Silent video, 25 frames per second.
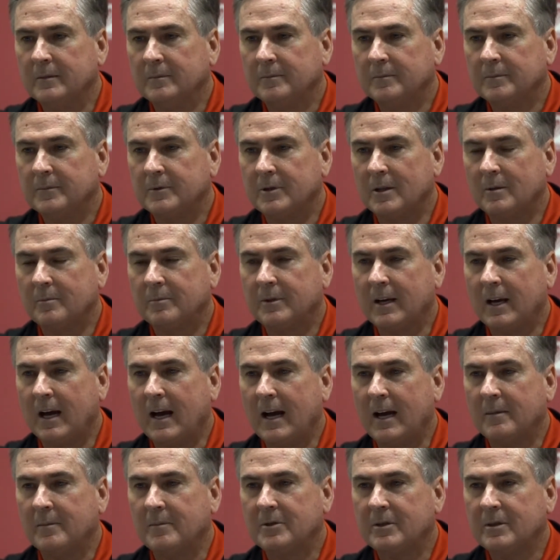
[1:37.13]

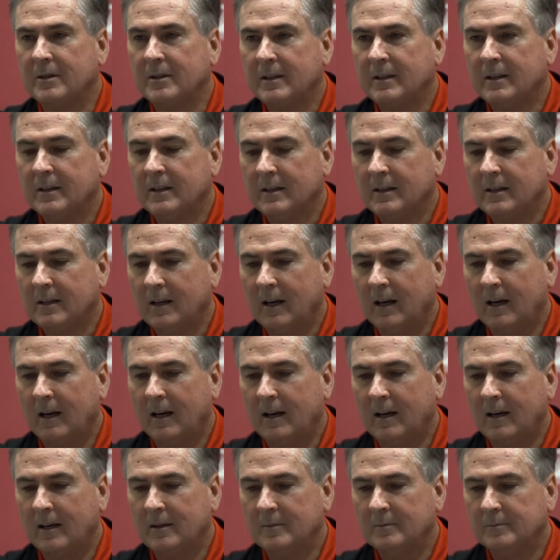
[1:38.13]
Sometimes,
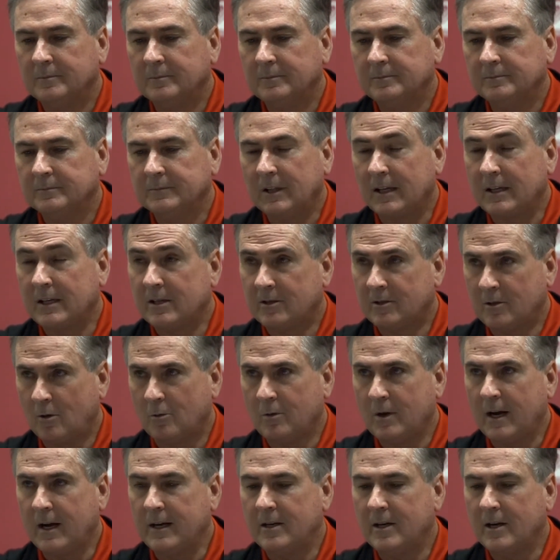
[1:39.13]
I just
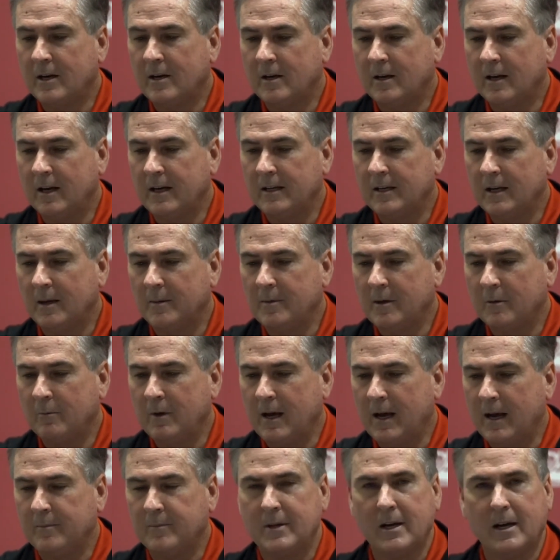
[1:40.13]
told AW,
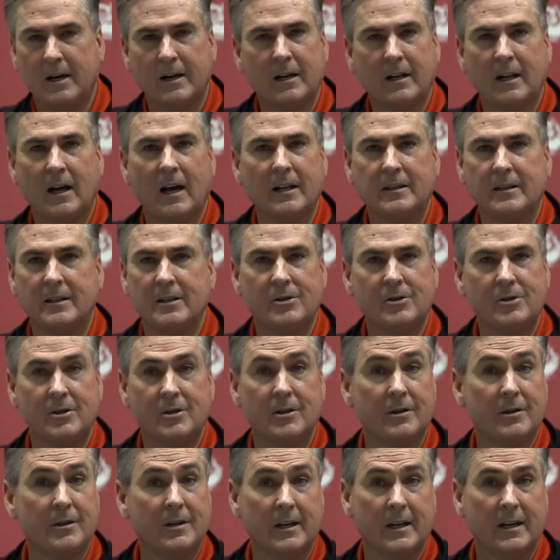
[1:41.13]
we haven't done a lot this
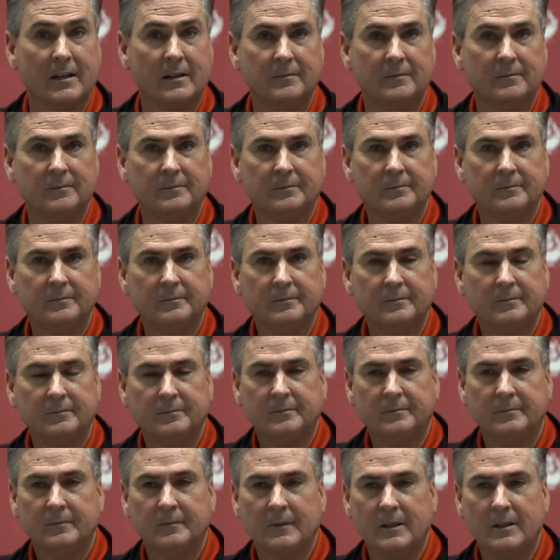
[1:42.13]
year yet.
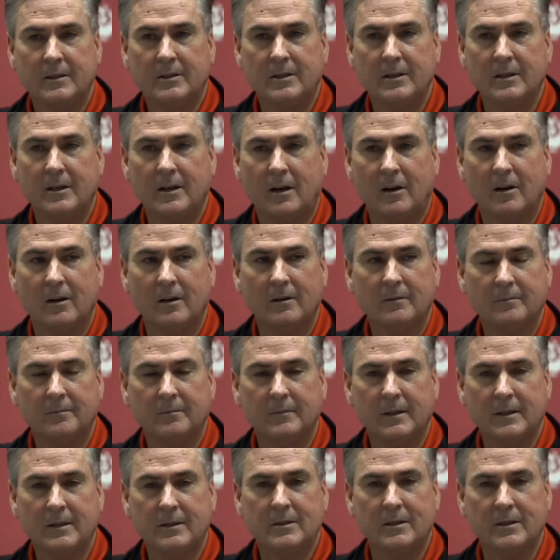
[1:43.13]
It's in
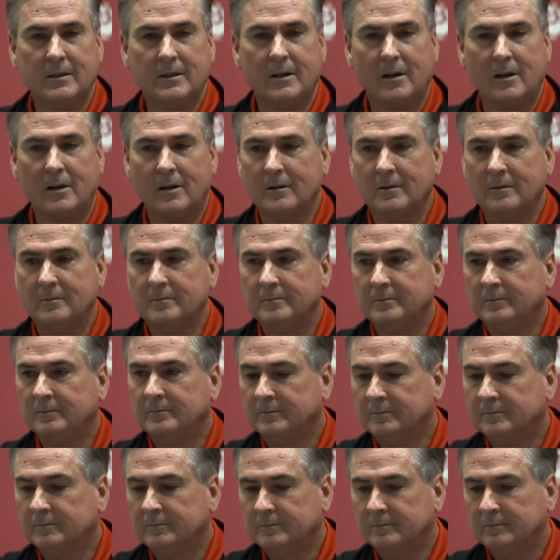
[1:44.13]
our
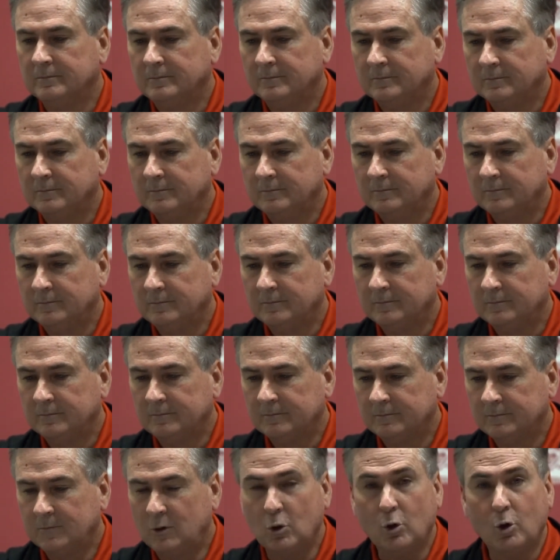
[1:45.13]

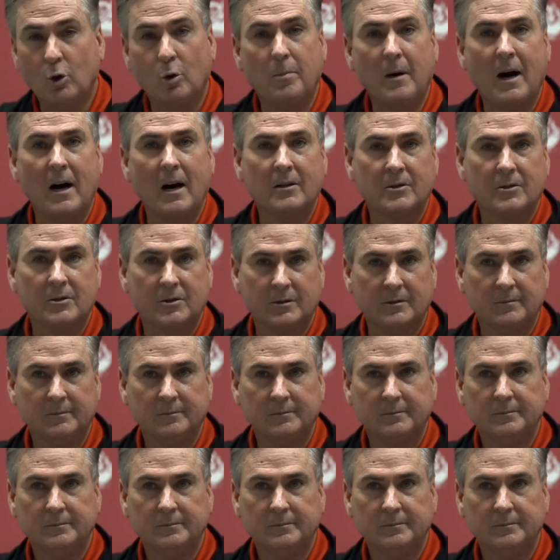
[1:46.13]
toolbox.